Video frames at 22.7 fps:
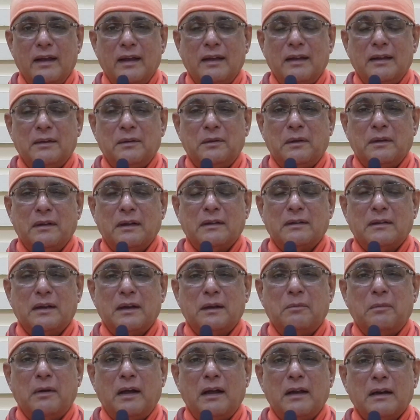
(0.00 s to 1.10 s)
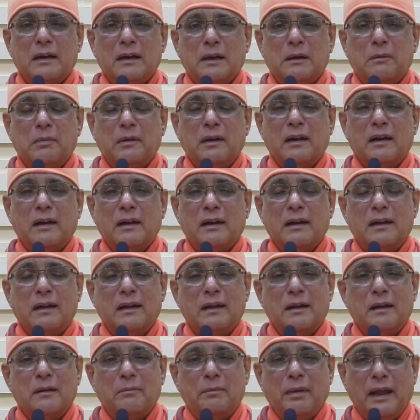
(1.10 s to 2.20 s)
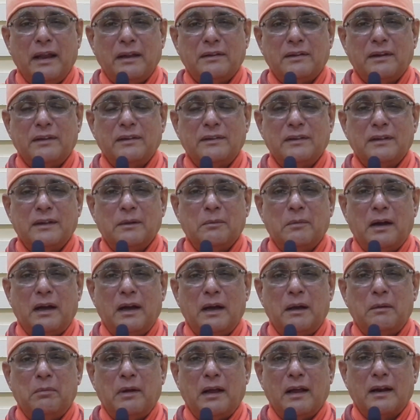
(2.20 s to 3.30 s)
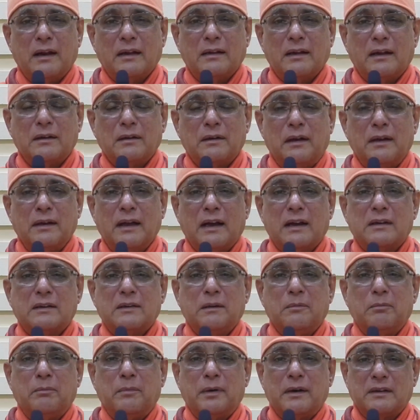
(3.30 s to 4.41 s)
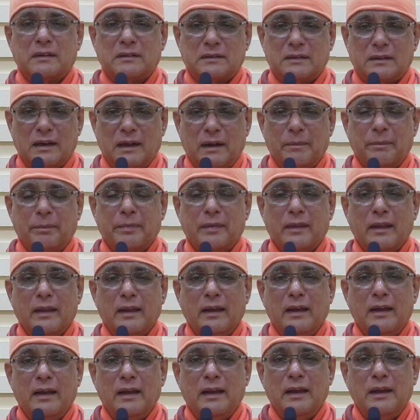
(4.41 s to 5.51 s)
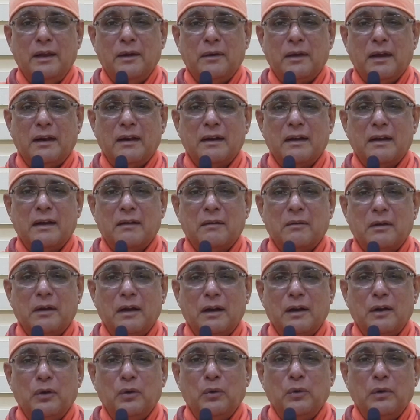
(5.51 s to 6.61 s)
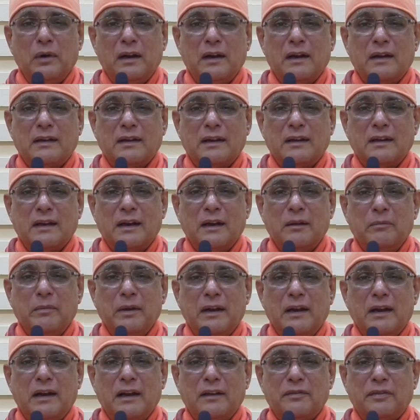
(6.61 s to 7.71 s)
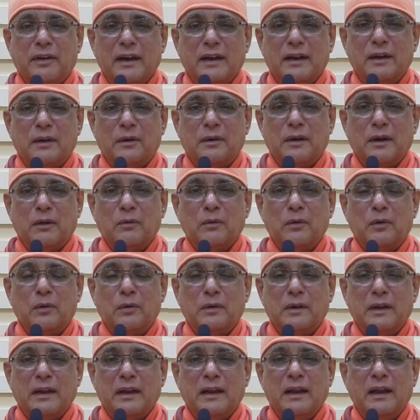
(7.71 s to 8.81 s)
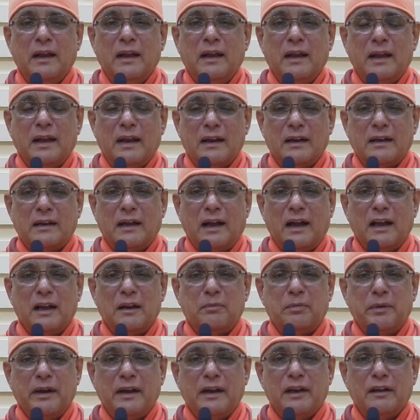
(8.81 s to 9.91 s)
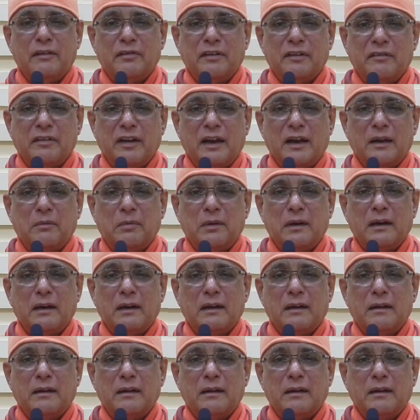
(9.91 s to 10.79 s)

So there's a remarkable passage in the Mahabharata called Yakshaprashna. You can Google it and then immediately find out. Download the entire PDF available,